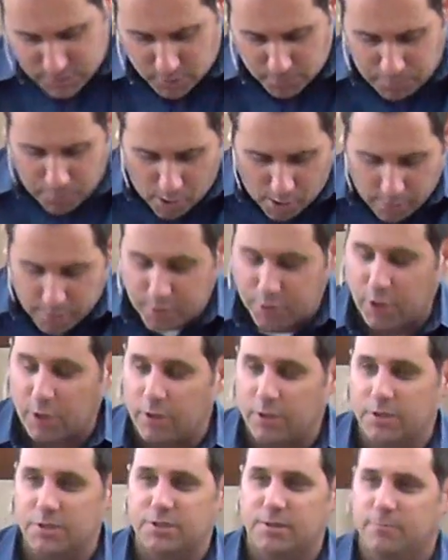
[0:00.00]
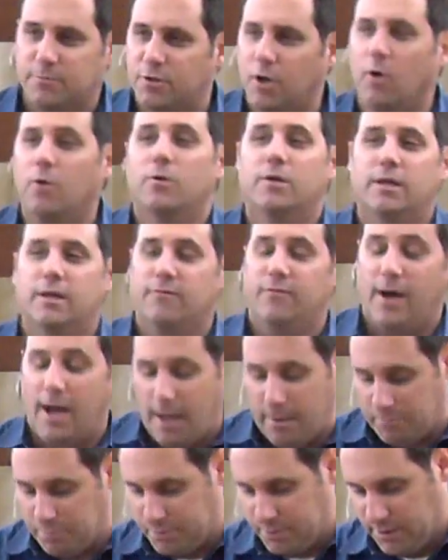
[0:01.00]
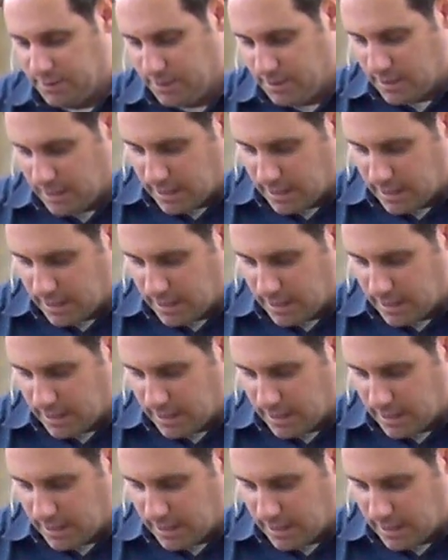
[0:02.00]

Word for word: And so Paul encouraged them don't give up.